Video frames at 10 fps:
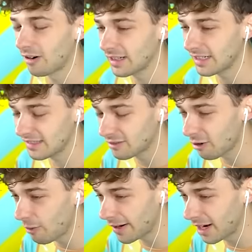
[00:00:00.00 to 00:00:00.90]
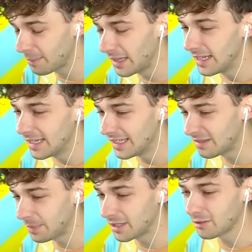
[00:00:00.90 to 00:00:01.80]
our kid's growing up.
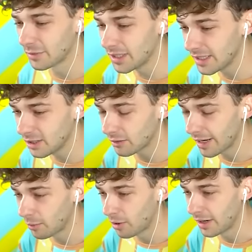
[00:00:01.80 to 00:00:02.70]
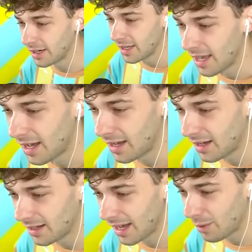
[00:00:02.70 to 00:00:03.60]
It's been a really great one.
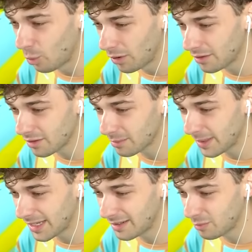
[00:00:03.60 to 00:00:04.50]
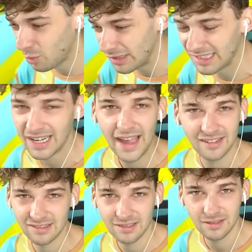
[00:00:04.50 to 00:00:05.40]
Uh, I wonder, man, what's
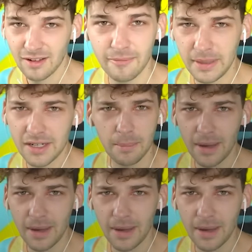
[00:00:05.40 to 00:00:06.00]
next? being a